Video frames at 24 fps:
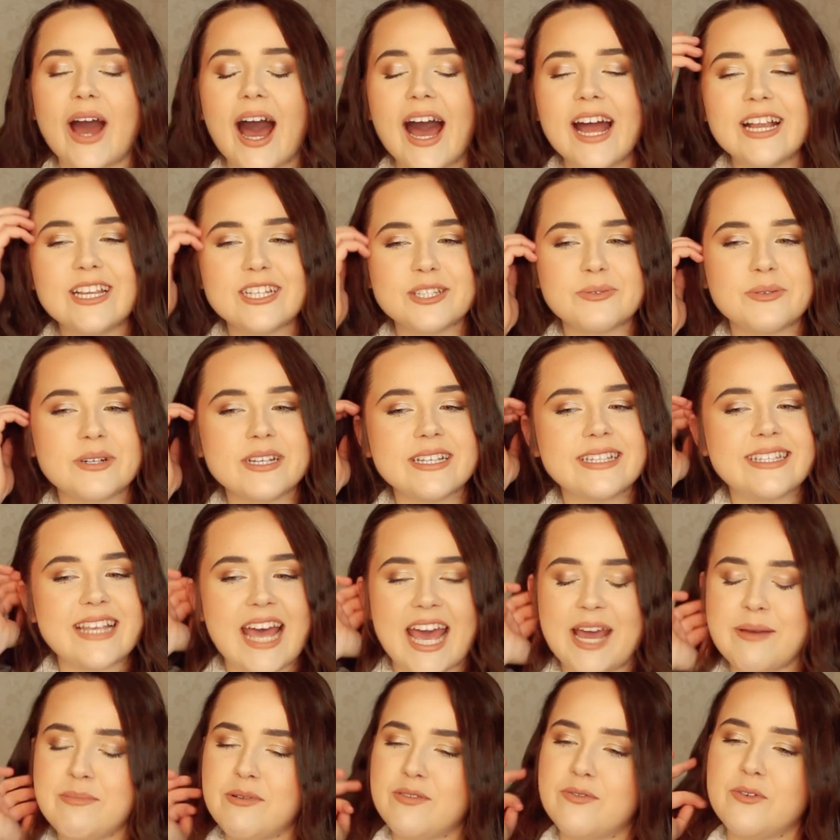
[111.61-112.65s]
I just want to
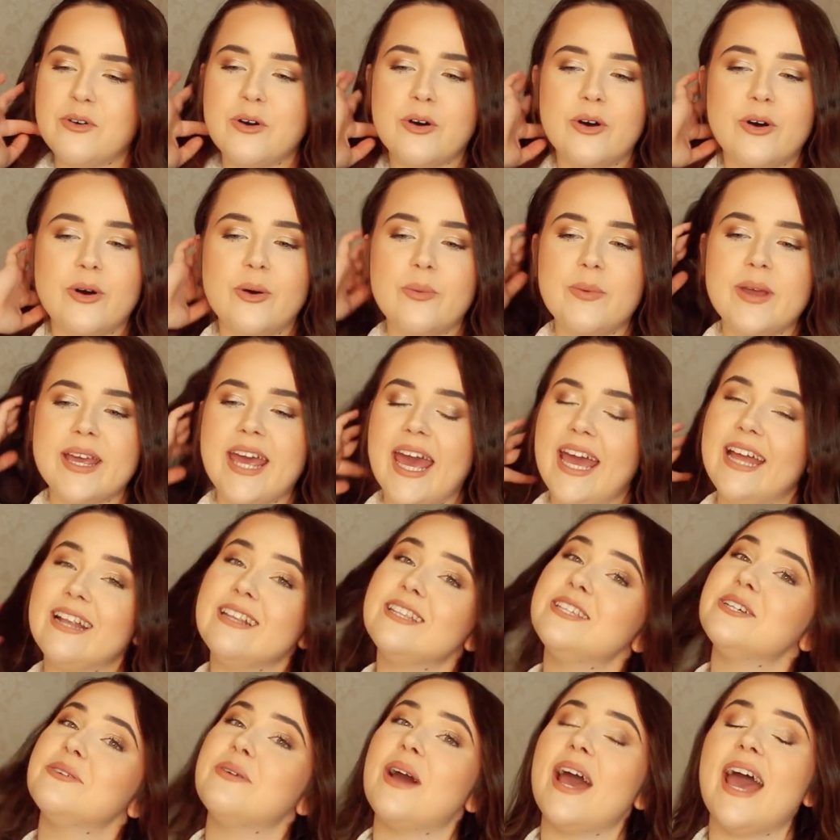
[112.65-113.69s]
say before we get
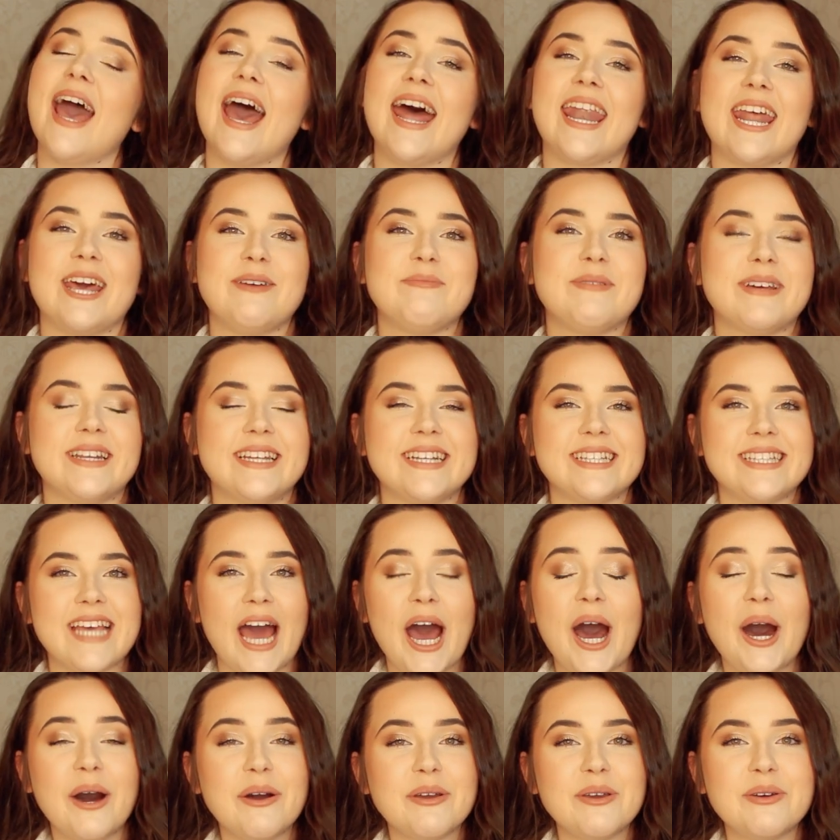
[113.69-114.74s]
into it and I'm going to
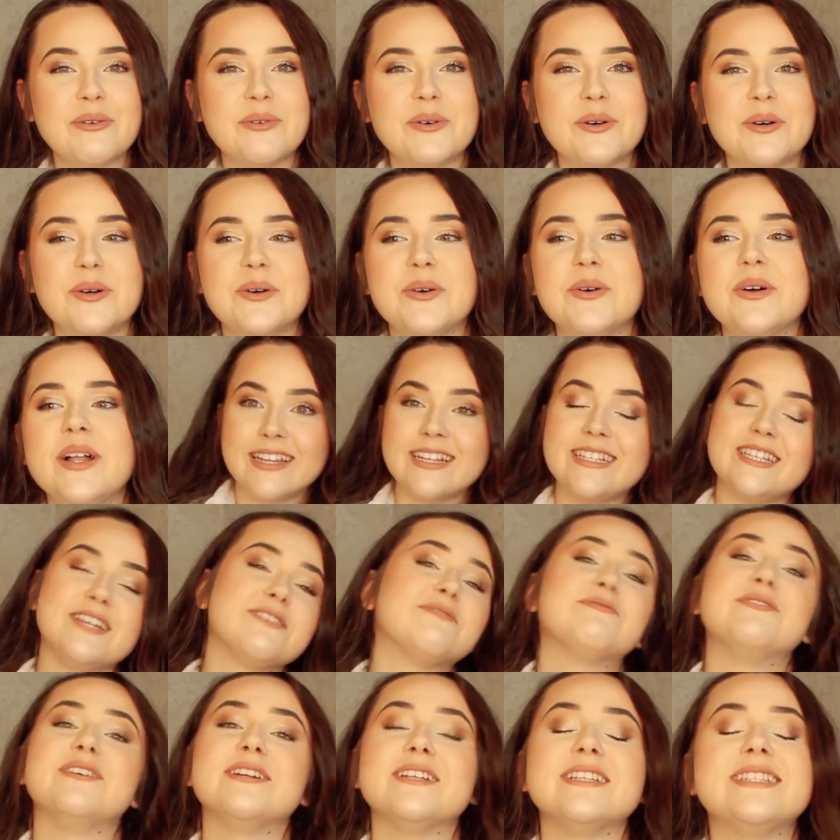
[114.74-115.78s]
tell you all the
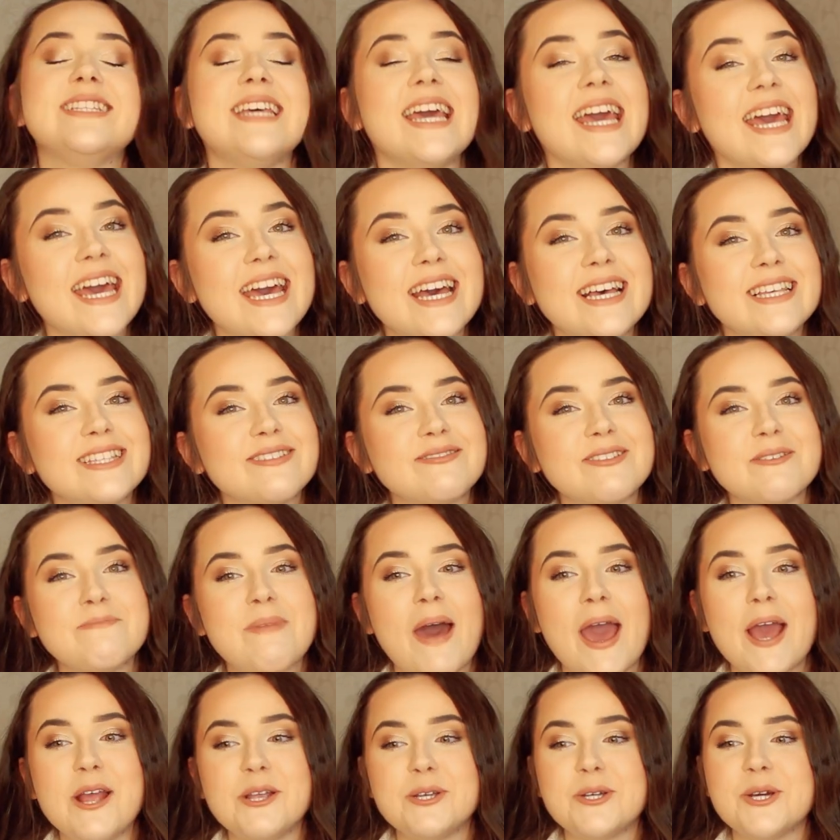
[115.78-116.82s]
different tiers of the
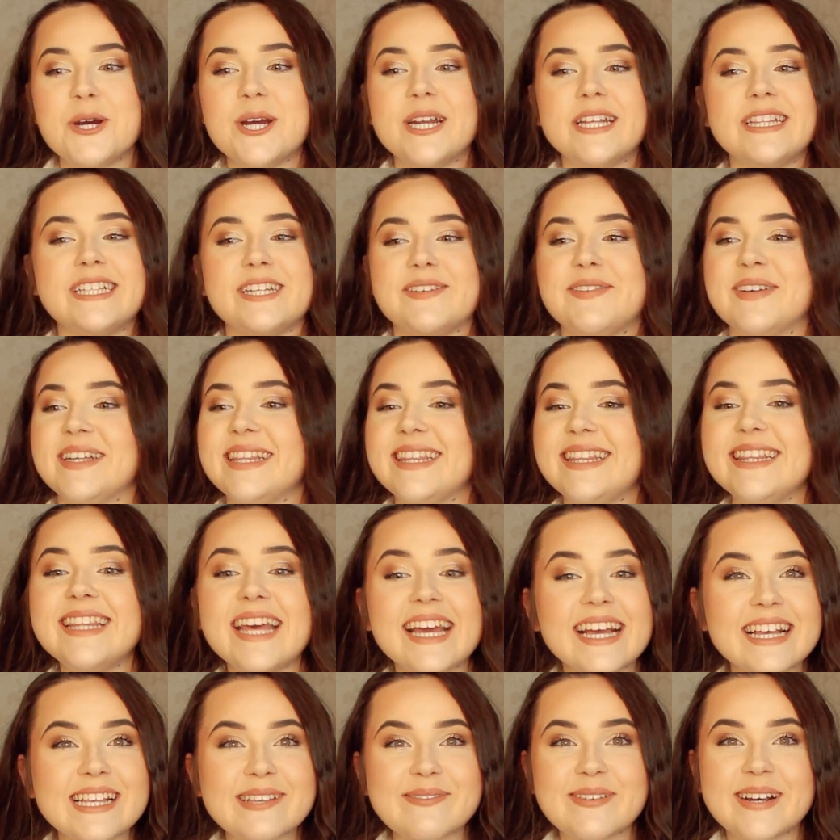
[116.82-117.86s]
Patreon and different
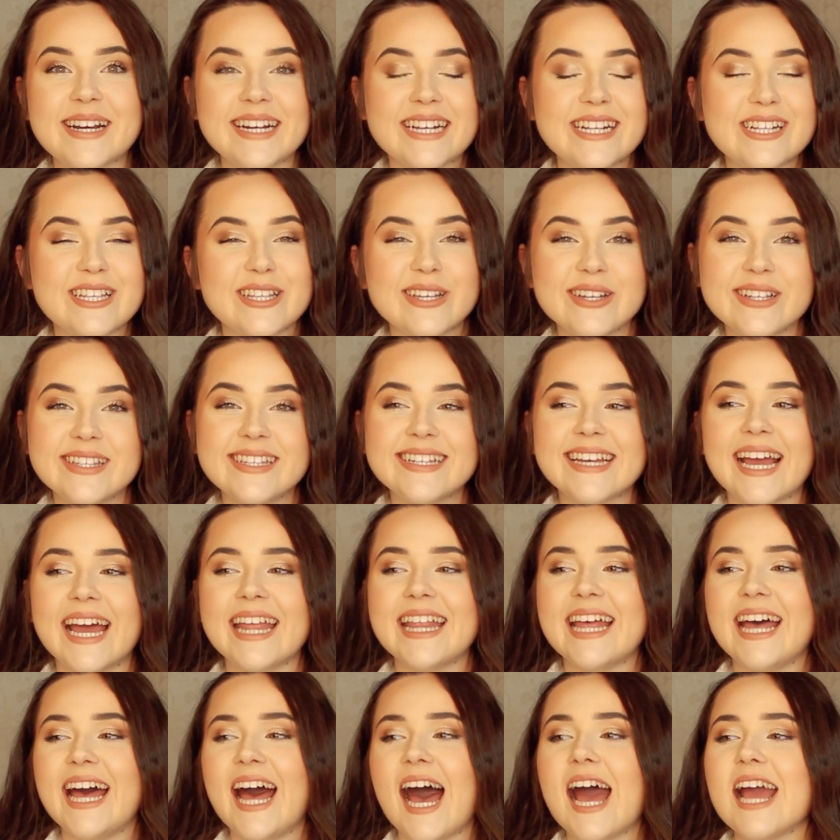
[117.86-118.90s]
things we're going to do
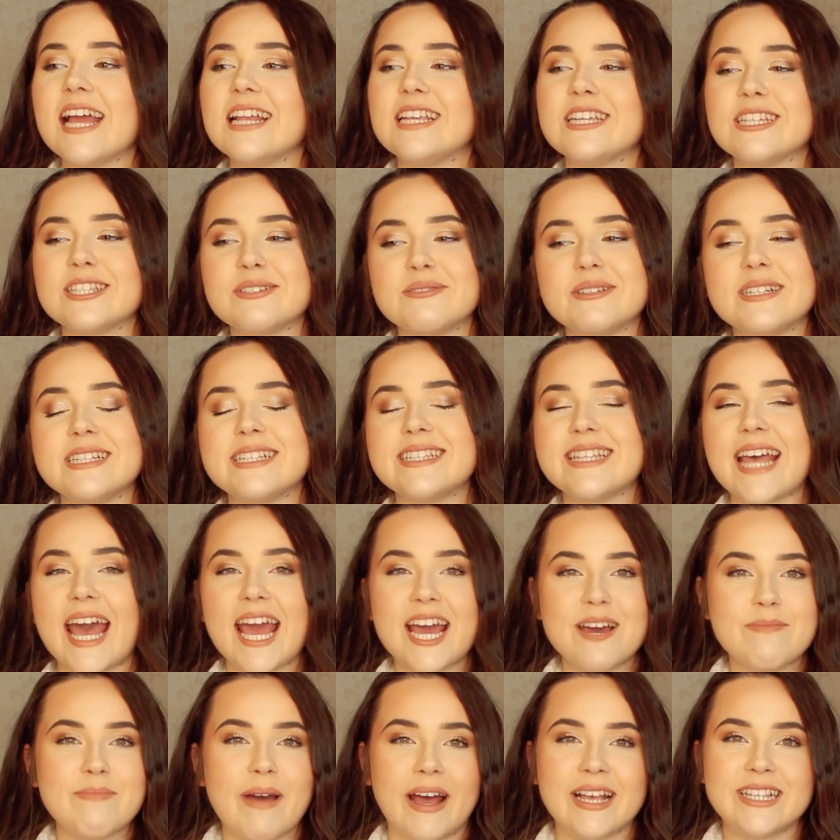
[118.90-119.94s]
together, I just want to
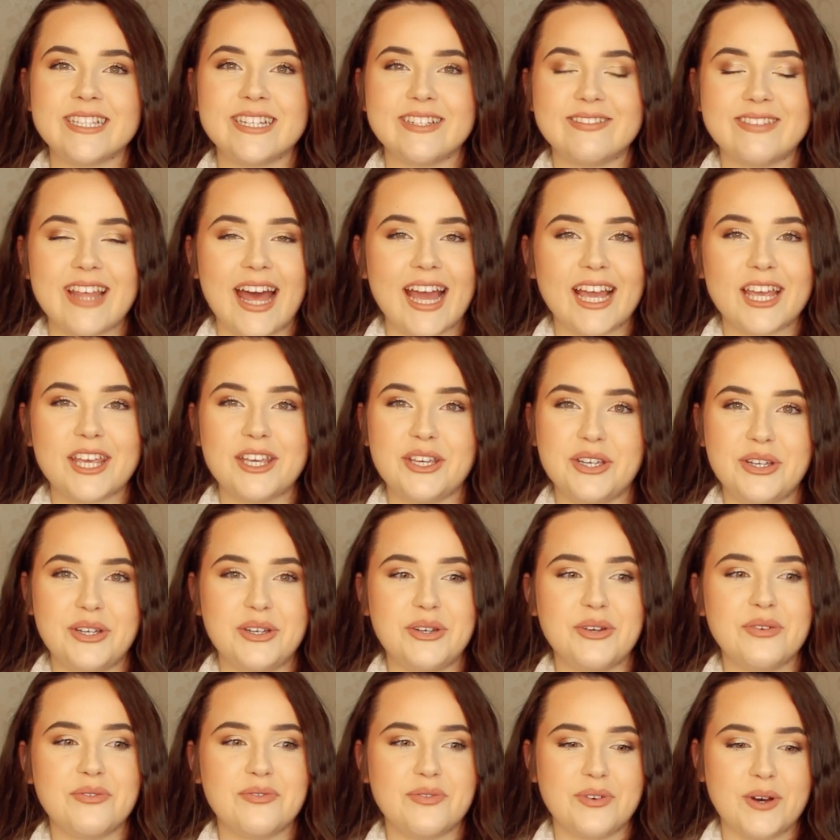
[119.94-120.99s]
say a massive thank
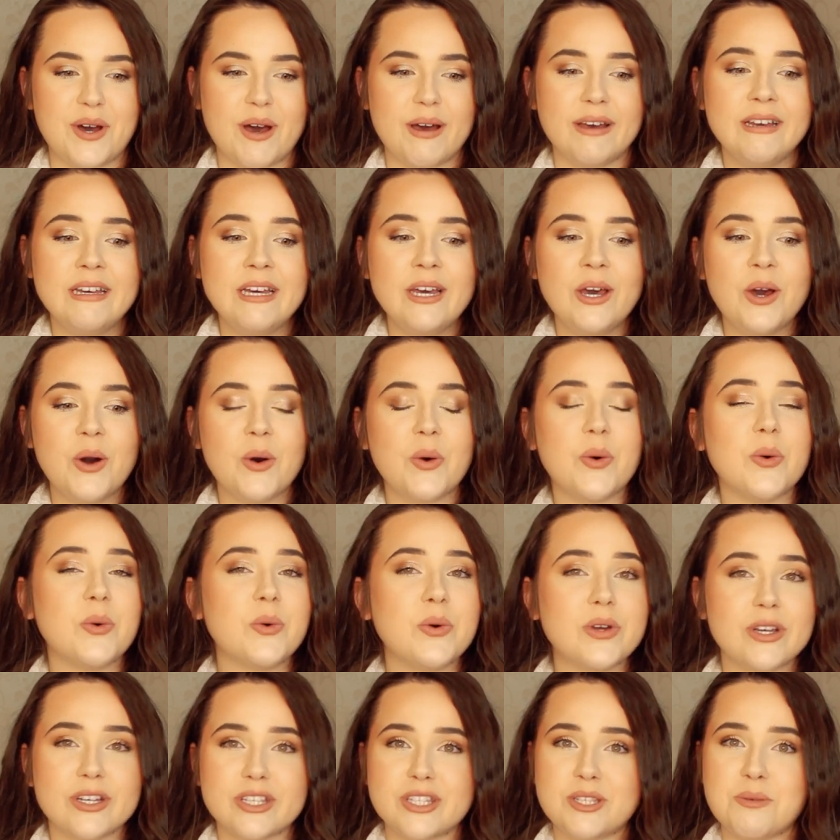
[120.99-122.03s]
you for
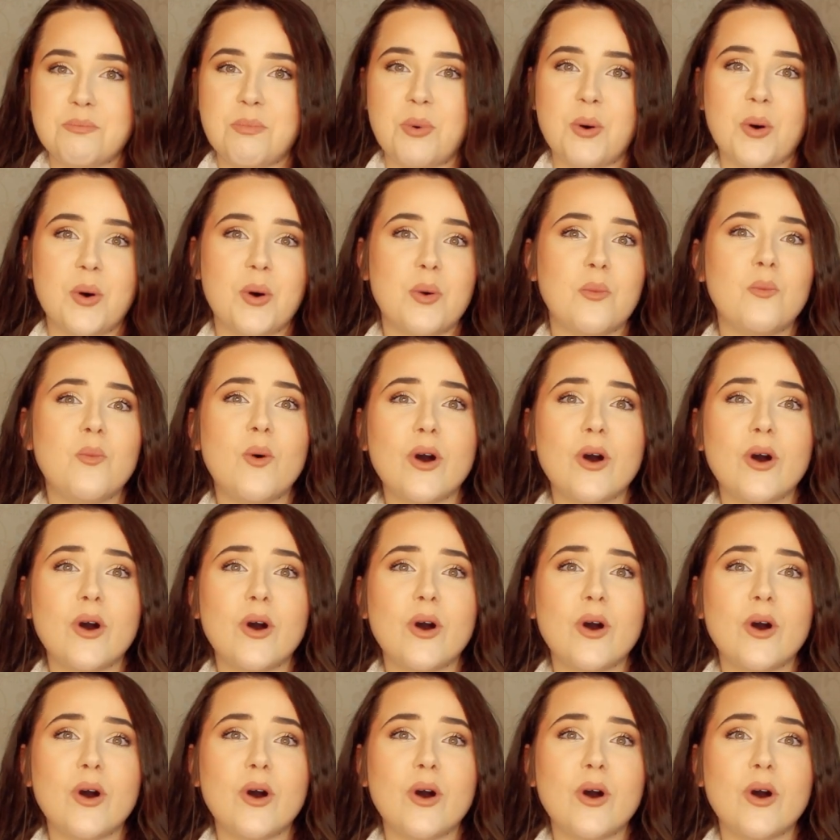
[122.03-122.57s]
all your support,